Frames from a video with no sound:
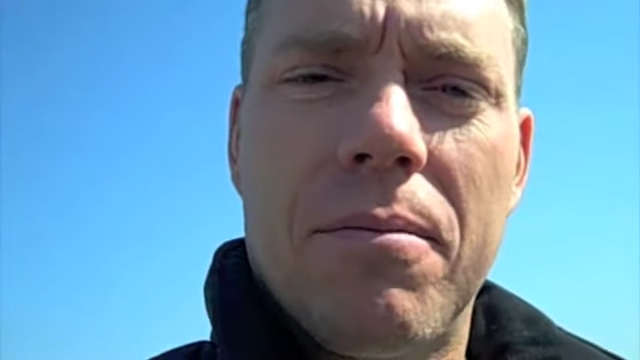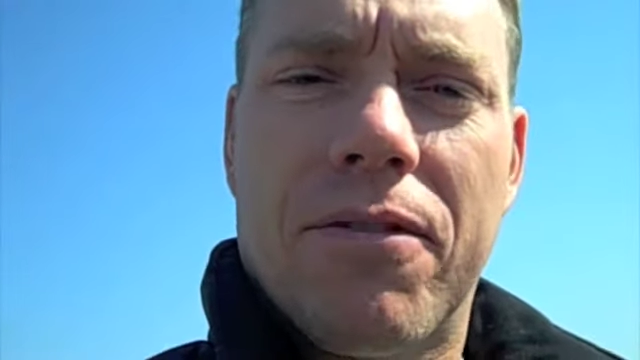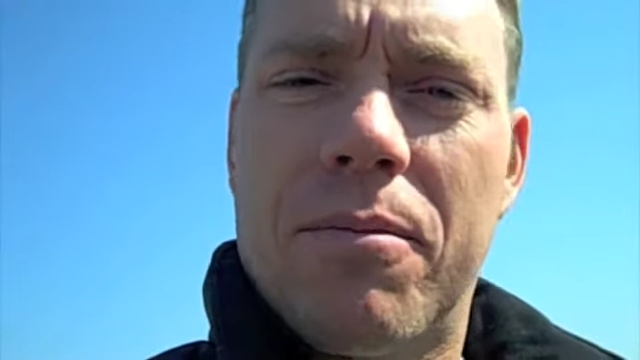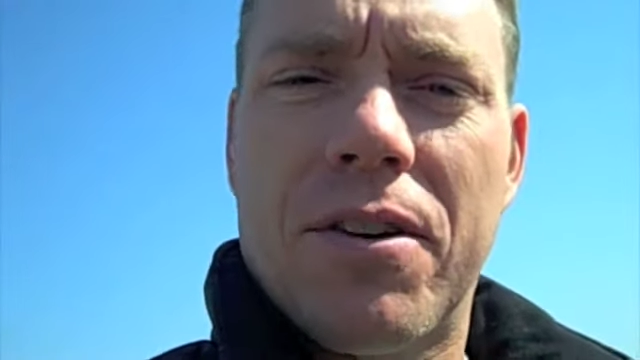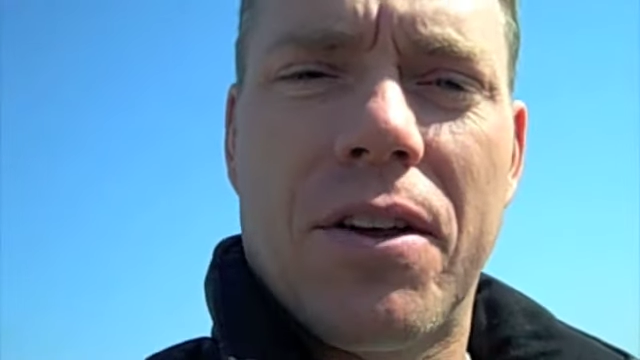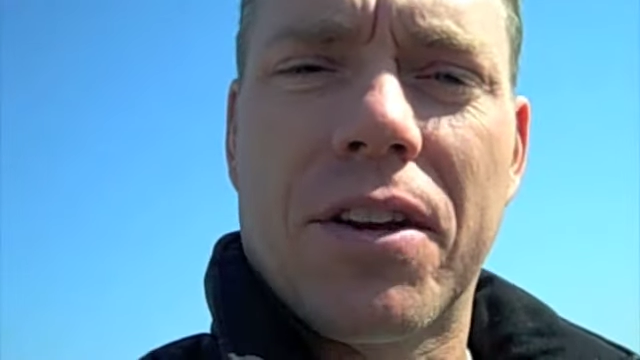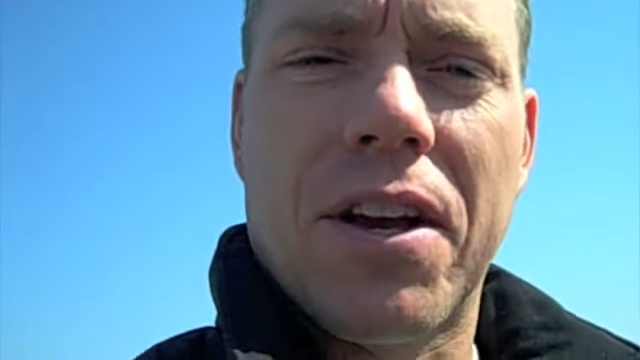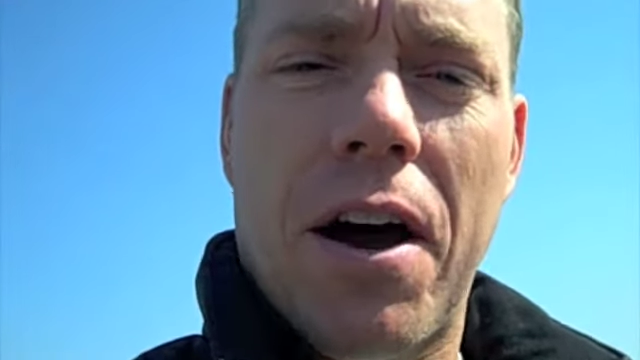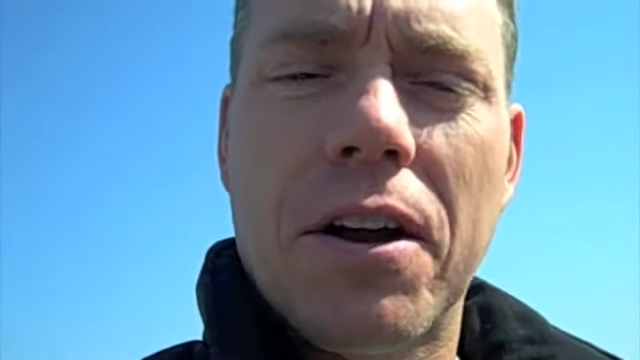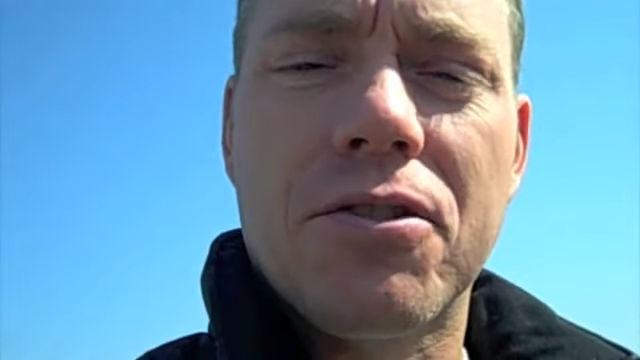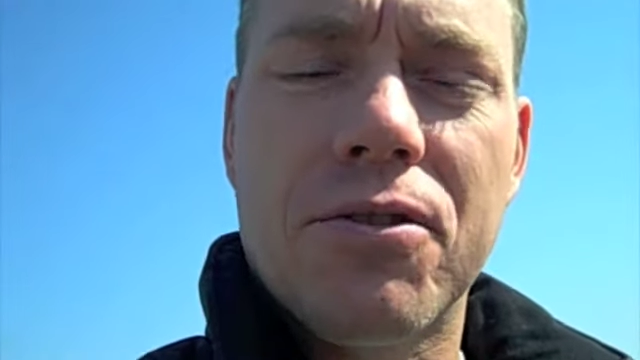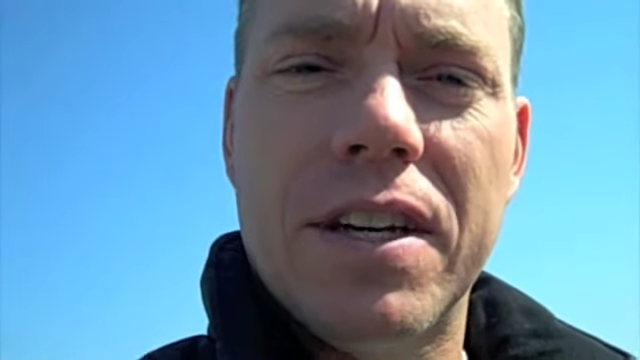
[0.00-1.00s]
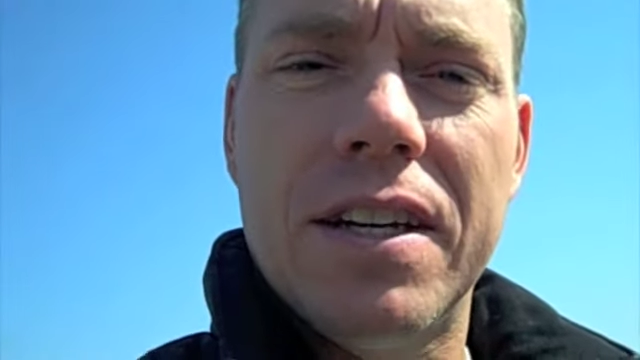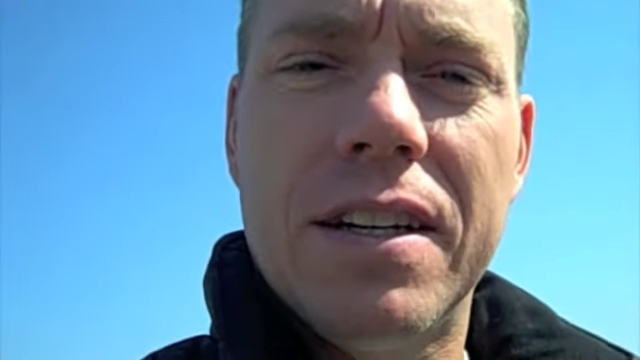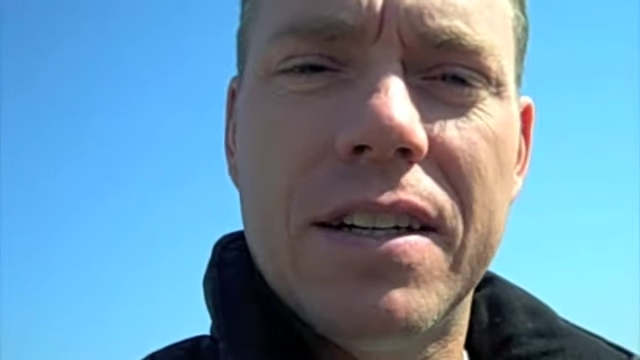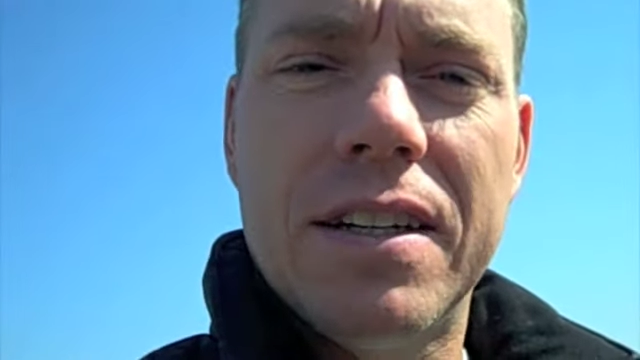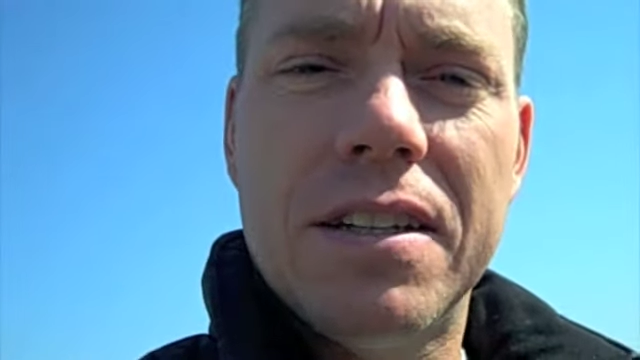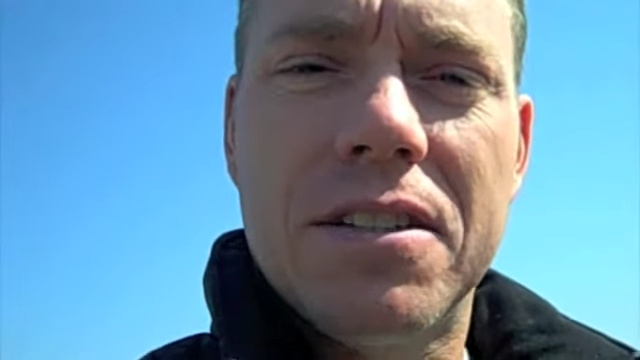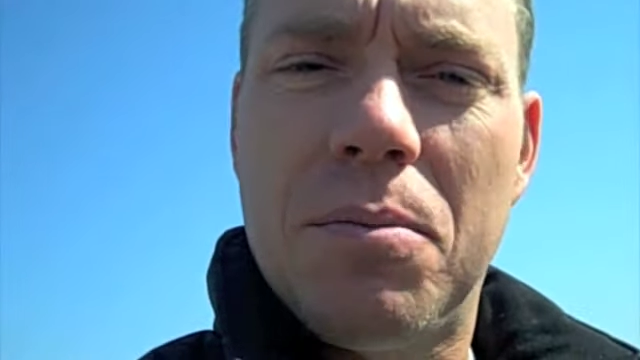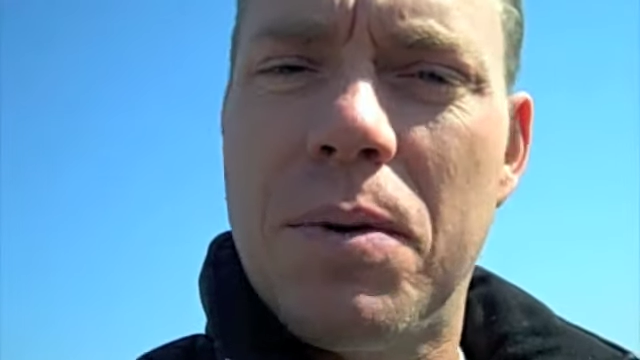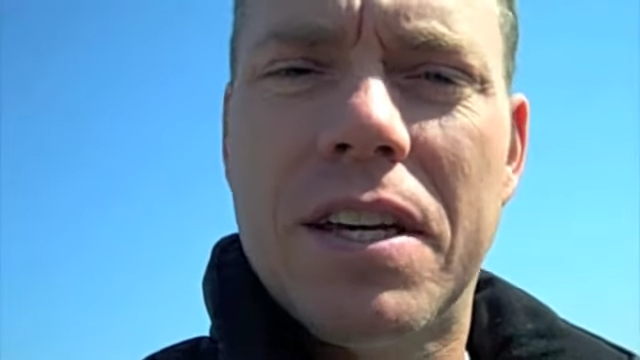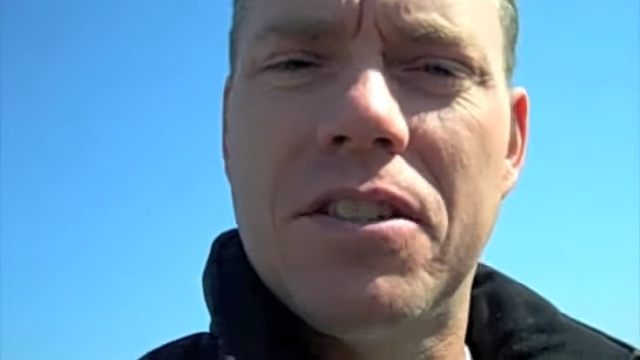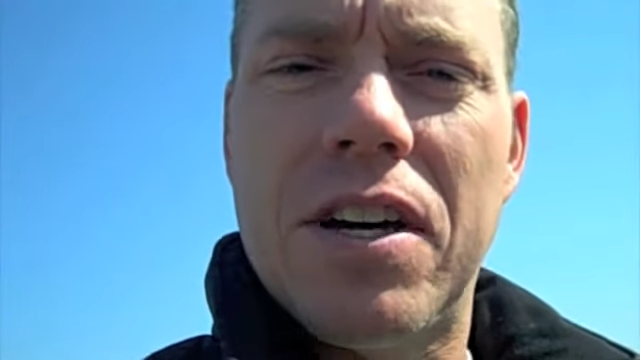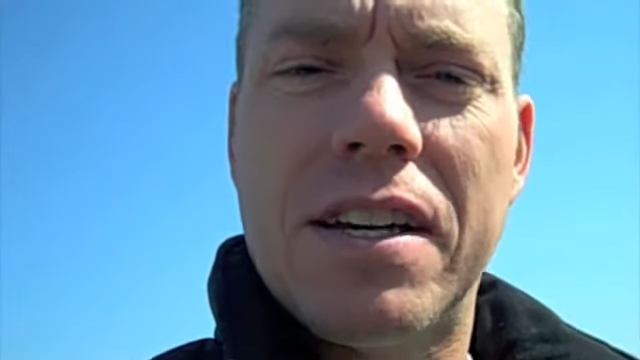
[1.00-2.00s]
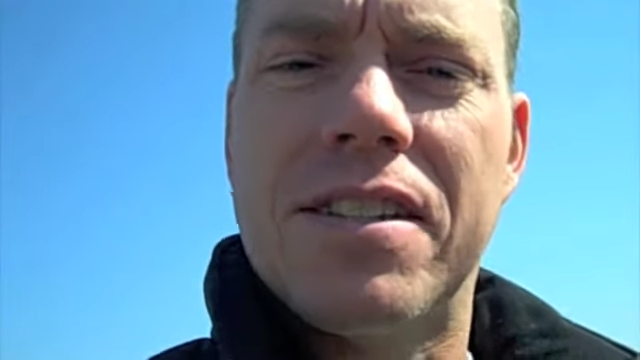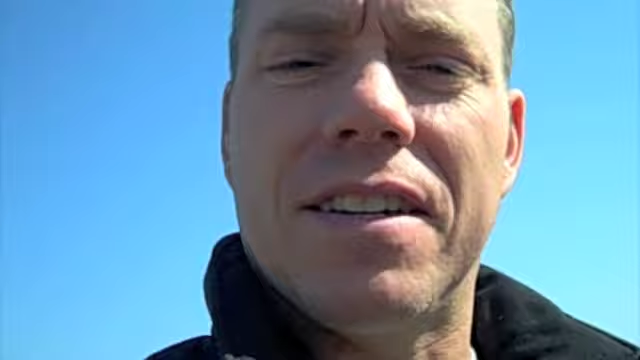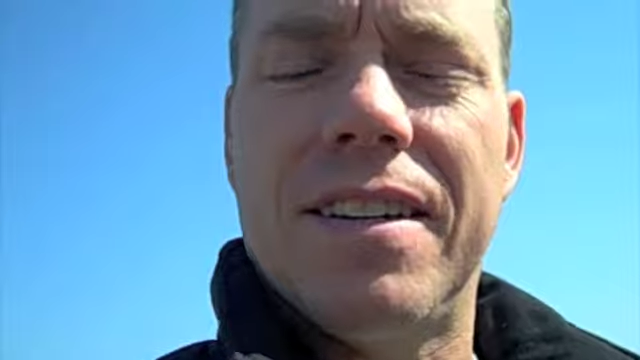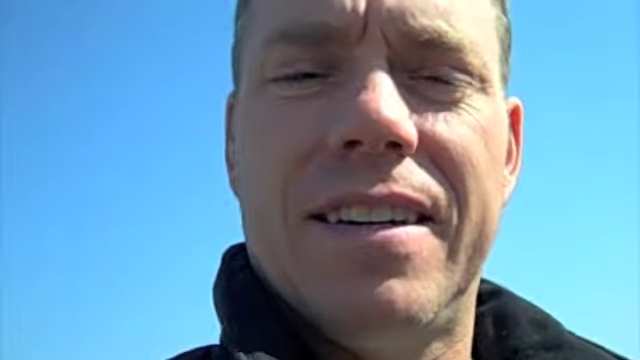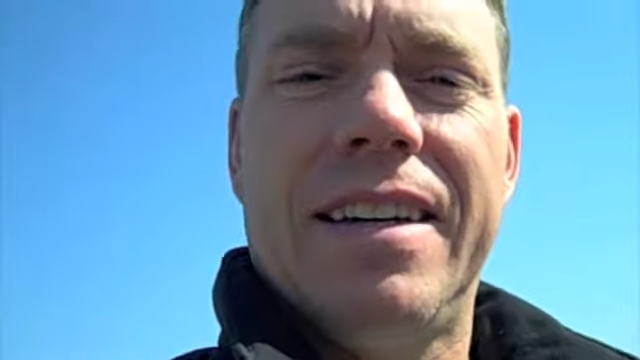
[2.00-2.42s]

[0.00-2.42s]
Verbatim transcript: from around the country to be adjusted.